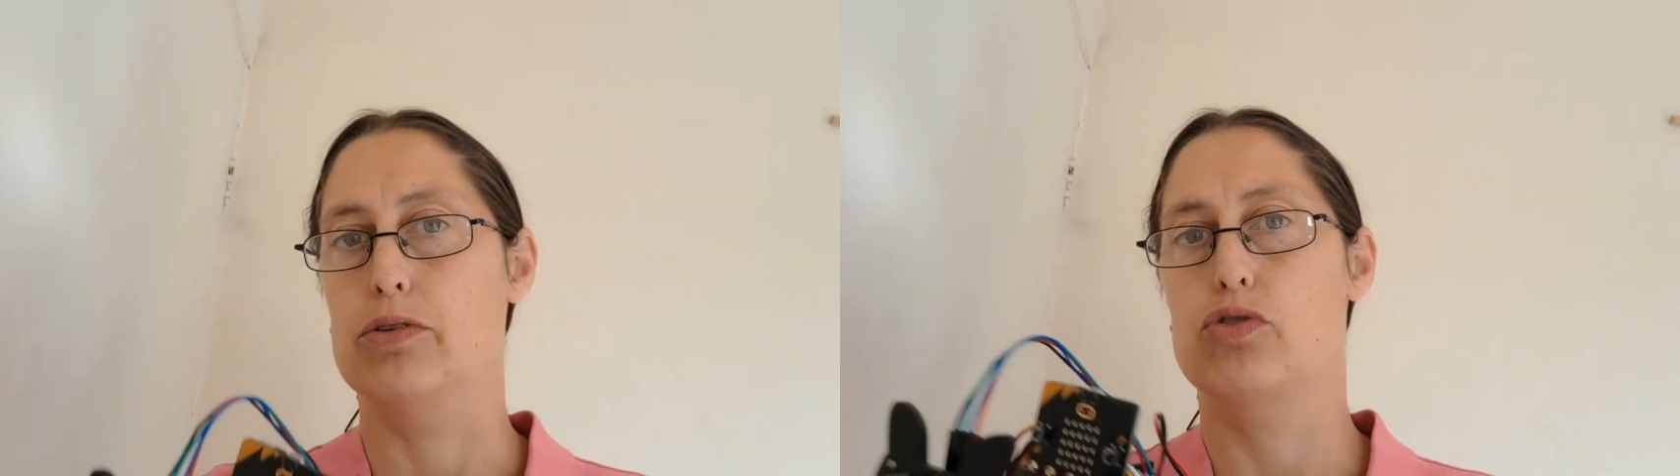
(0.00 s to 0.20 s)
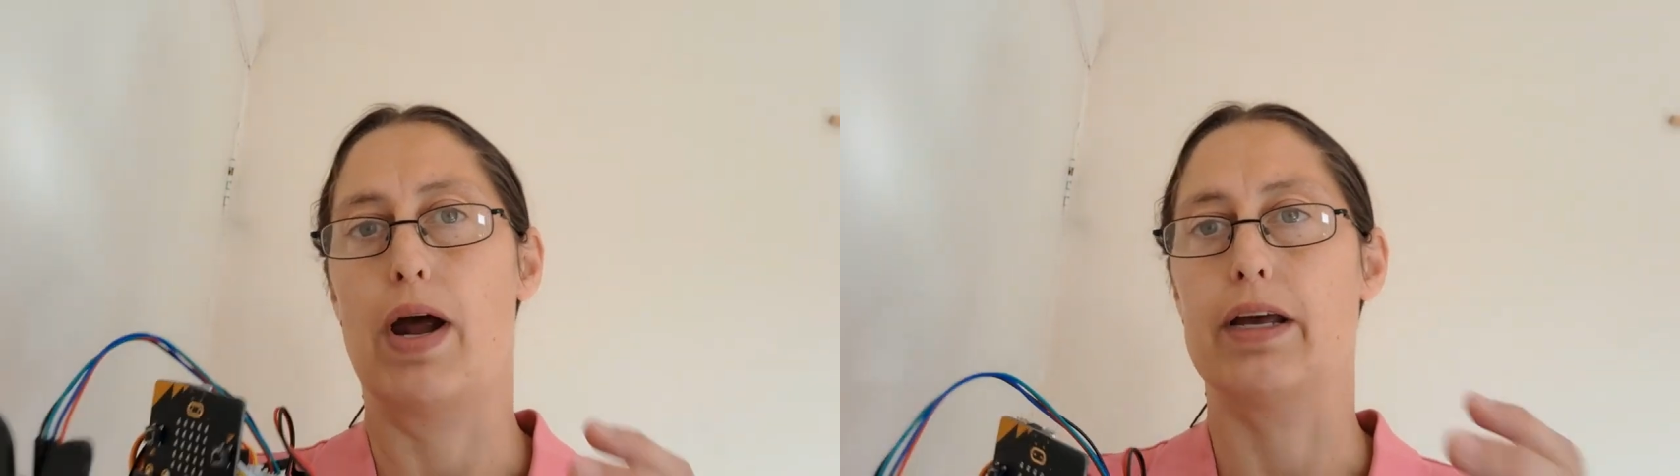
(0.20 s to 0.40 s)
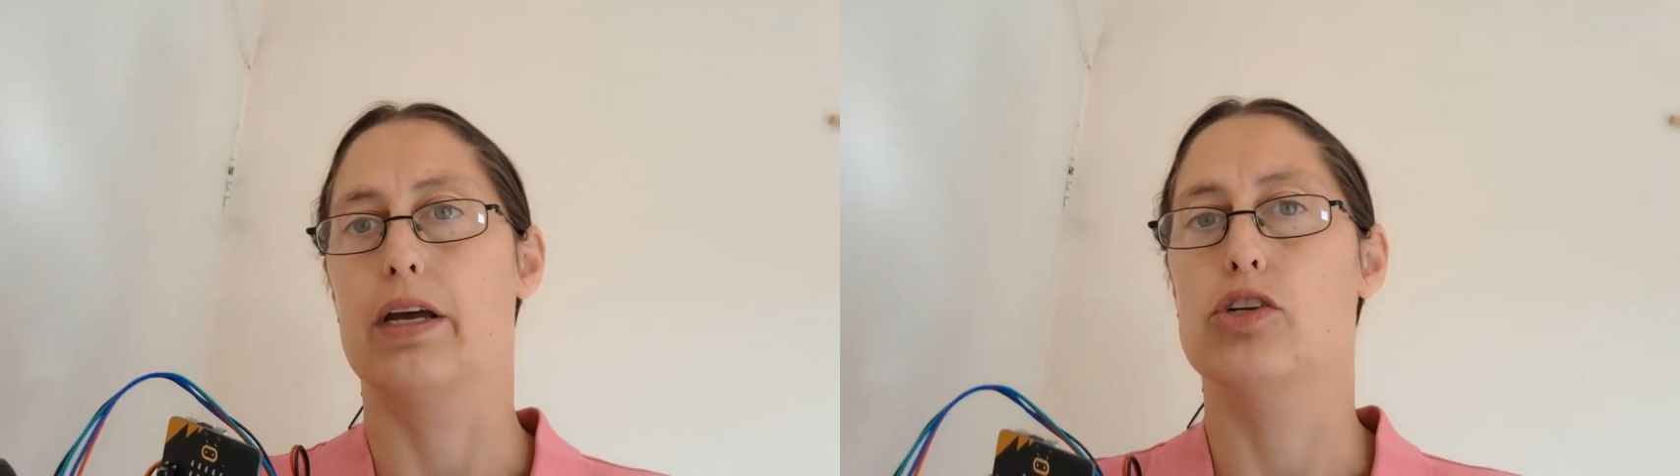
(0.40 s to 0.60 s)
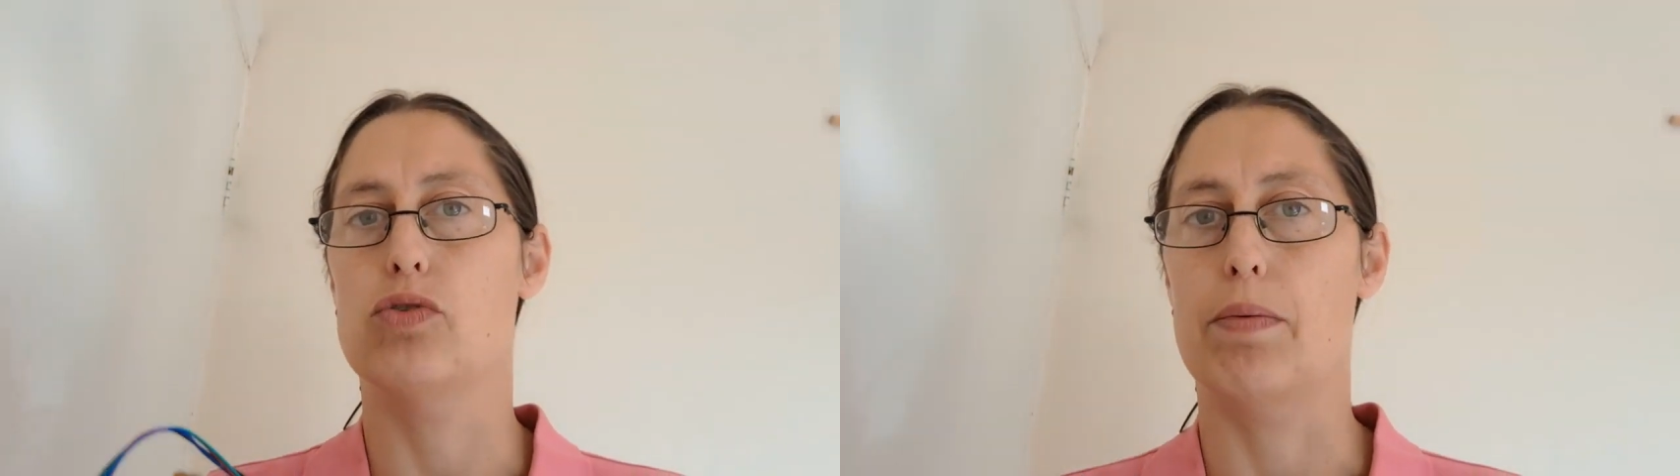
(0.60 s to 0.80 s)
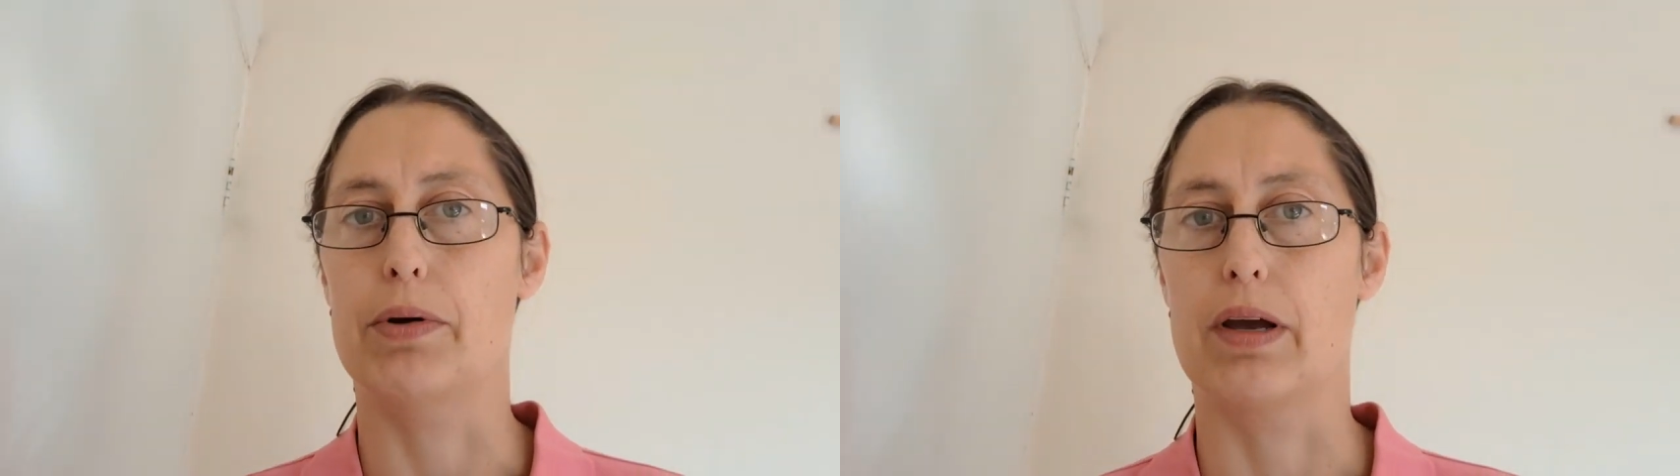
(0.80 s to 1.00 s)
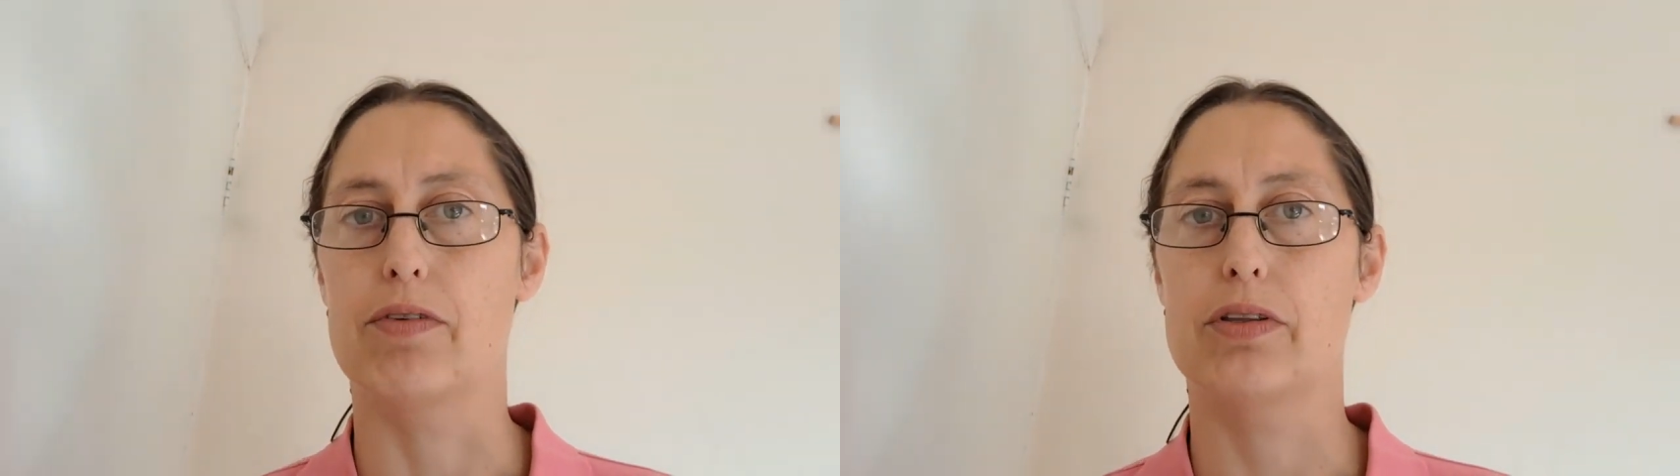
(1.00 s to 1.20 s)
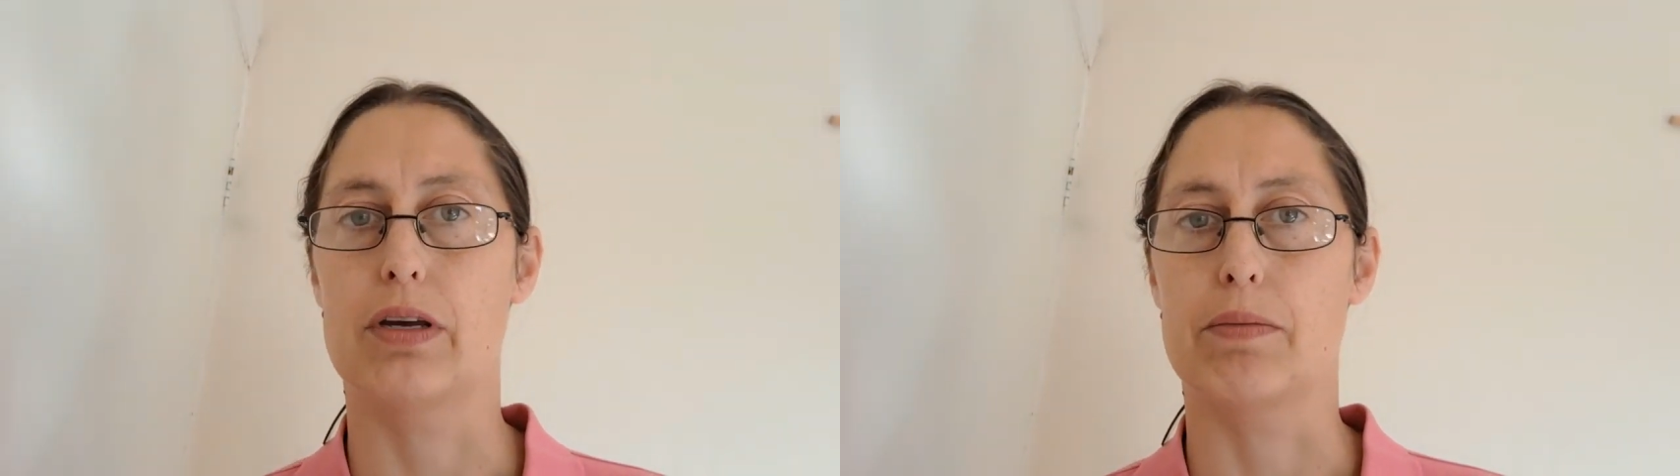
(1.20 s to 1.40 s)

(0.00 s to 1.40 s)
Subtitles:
dragging and dropping everything